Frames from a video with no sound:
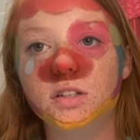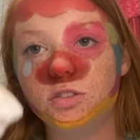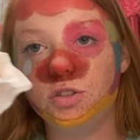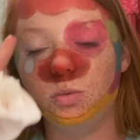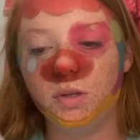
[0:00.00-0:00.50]

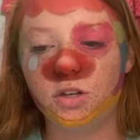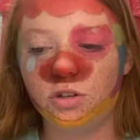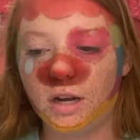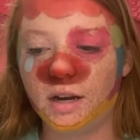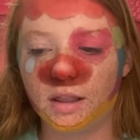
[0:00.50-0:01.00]
to be
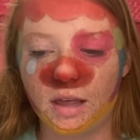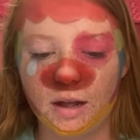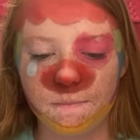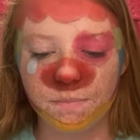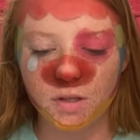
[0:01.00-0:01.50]
creating
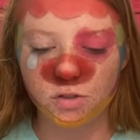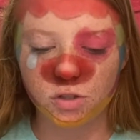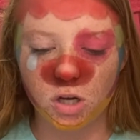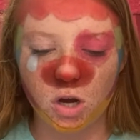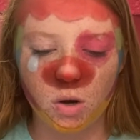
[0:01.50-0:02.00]
that.
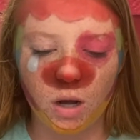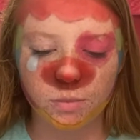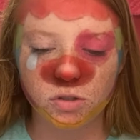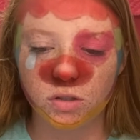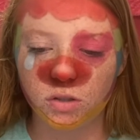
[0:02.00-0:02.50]
So I'm
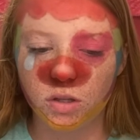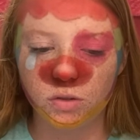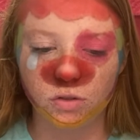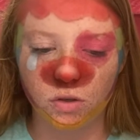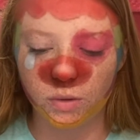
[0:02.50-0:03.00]
just gonna do those
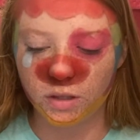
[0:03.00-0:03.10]
real quick.